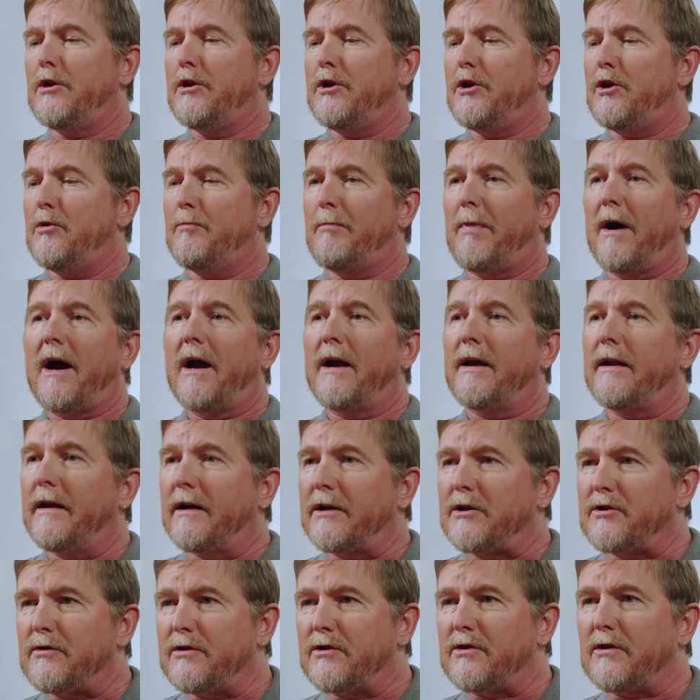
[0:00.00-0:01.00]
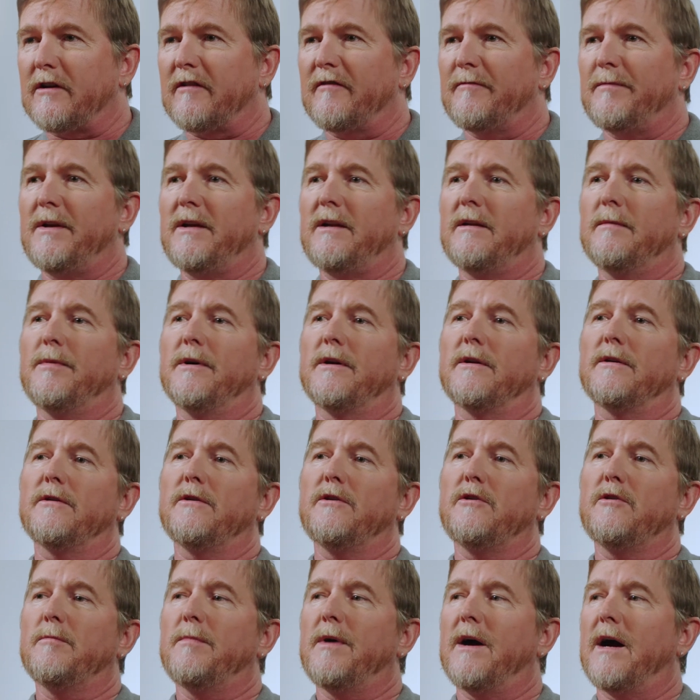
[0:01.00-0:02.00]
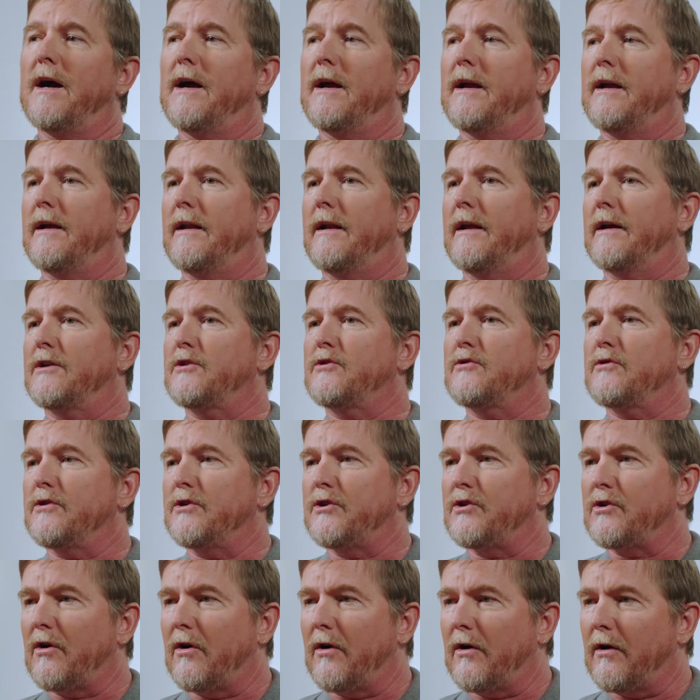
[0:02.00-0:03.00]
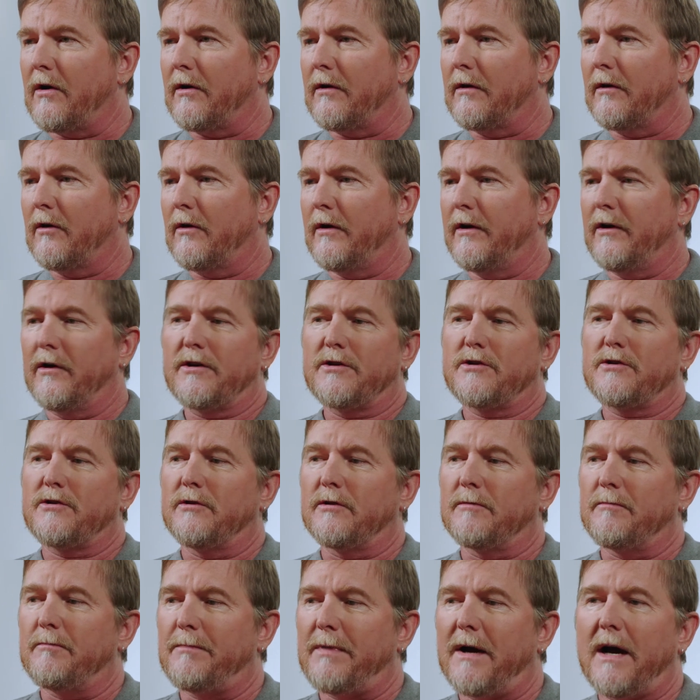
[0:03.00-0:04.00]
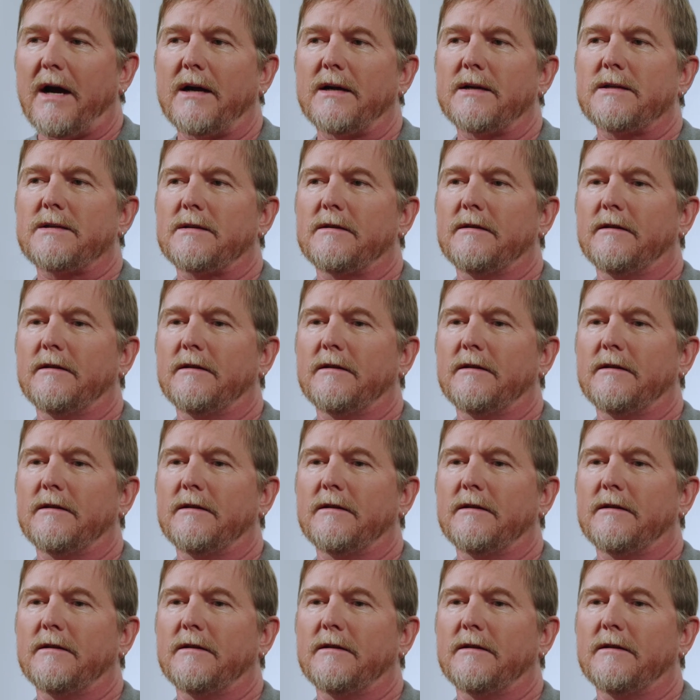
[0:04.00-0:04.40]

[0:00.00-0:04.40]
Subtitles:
you buy an extra jar of peanut butter, you buy an extra jar or an extra box